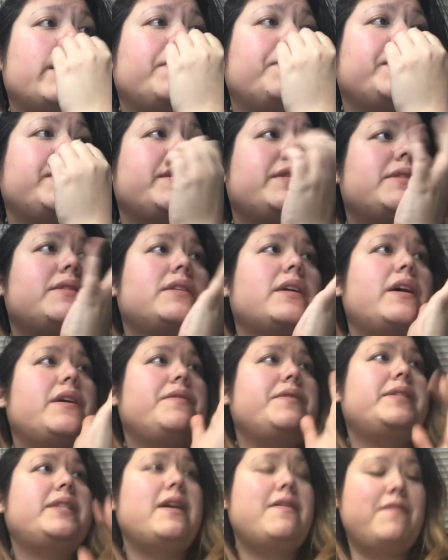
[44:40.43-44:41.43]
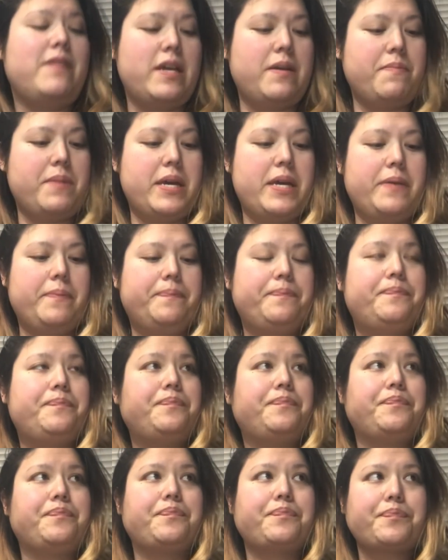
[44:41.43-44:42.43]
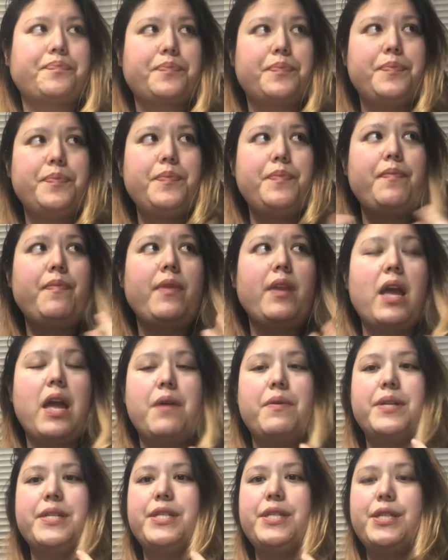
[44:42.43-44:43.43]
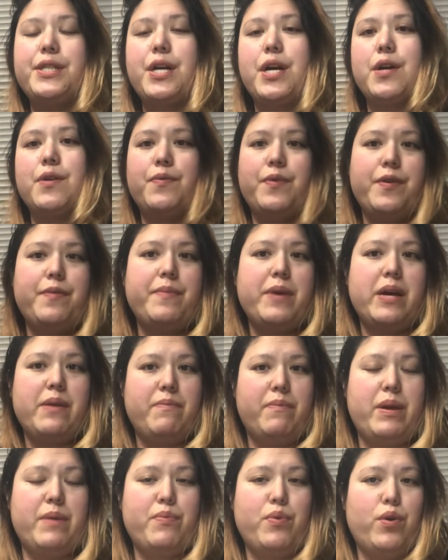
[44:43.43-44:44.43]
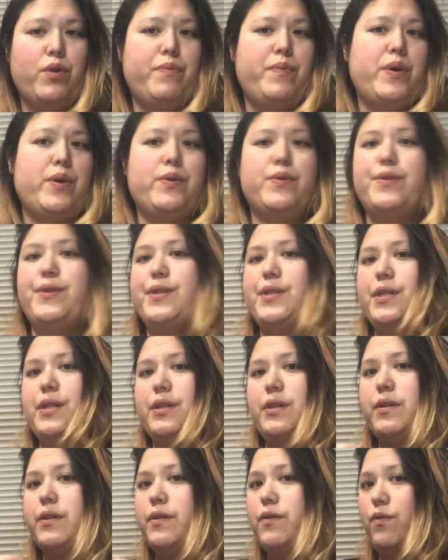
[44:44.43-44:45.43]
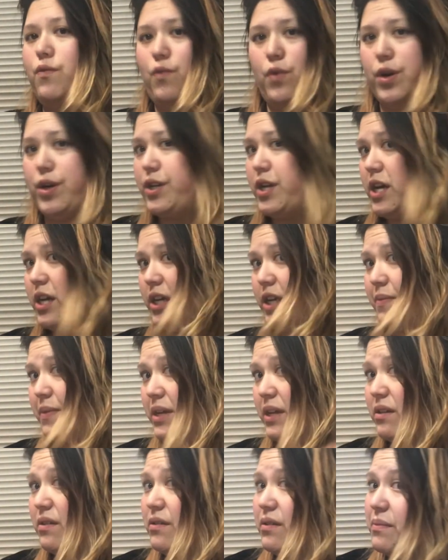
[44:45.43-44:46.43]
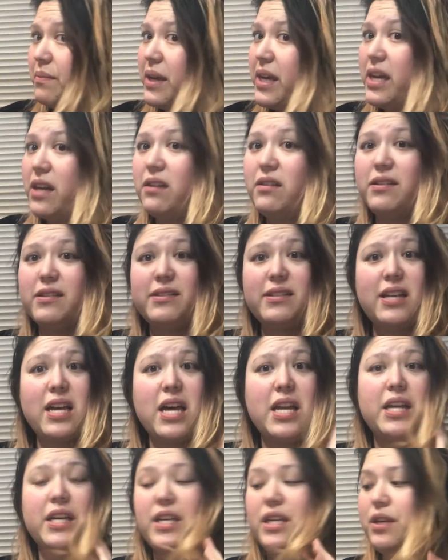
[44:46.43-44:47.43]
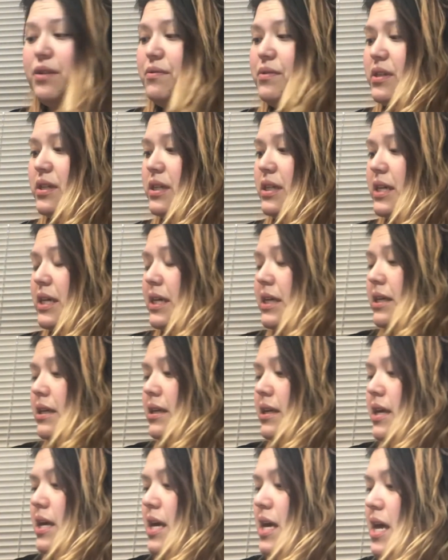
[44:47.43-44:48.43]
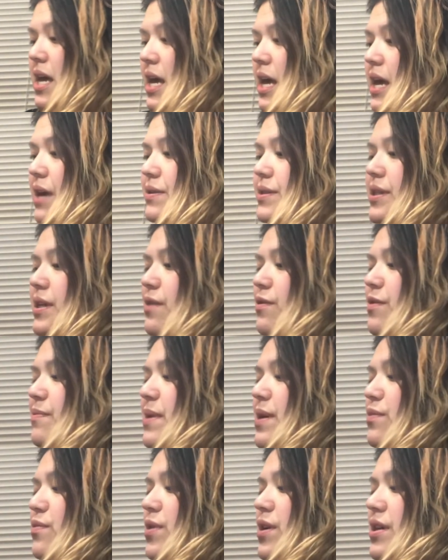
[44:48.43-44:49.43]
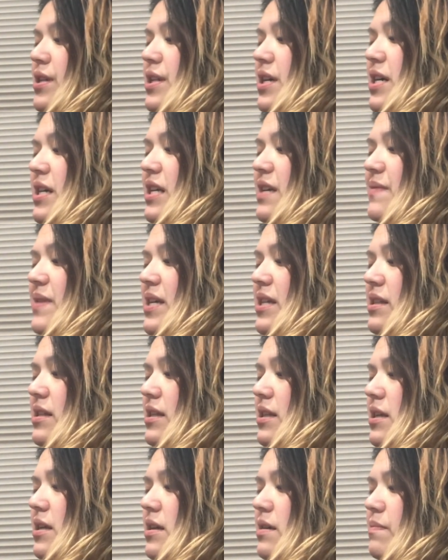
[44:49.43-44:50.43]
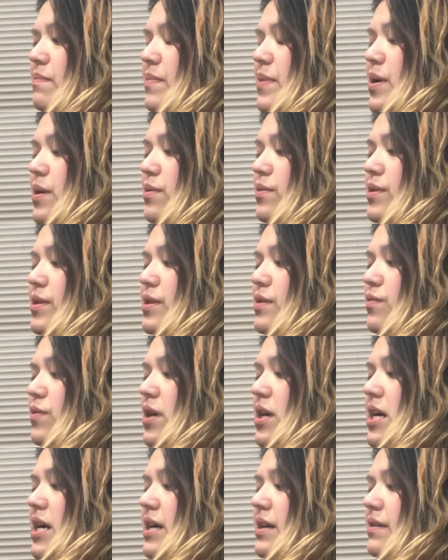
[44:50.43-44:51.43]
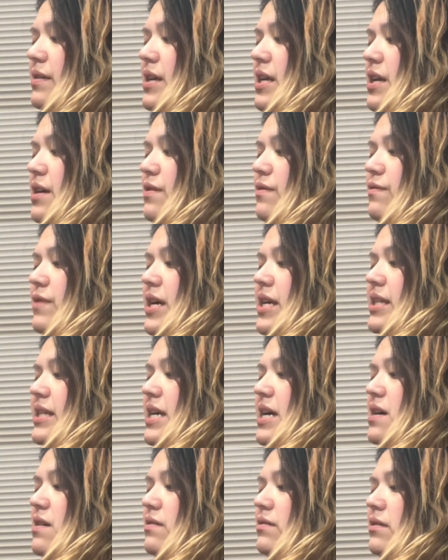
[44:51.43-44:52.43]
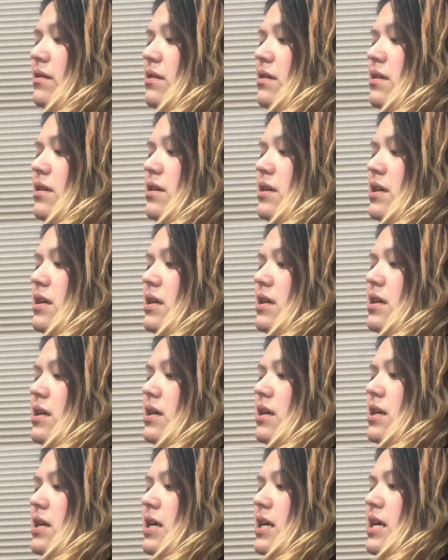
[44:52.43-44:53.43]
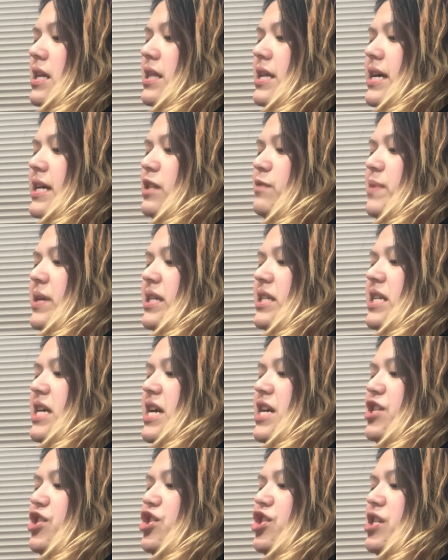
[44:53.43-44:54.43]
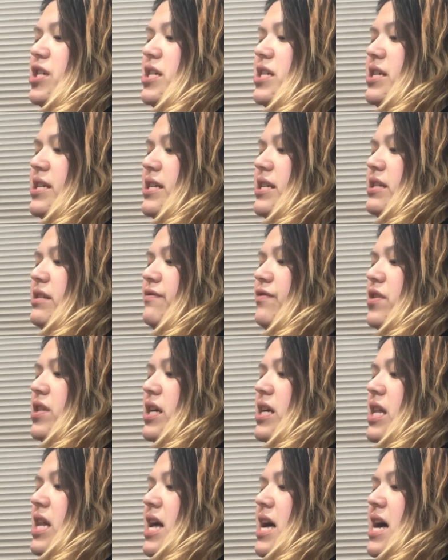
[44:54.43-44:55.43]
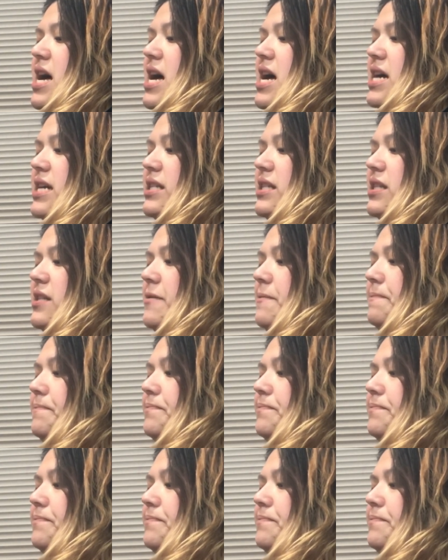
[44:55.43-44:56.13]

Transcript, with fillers: I always have, like, I always start with my board post Word document. Oh, my hair looks kind of cute today. I always start with my Word document post where I, you know, write down the expectations for the class,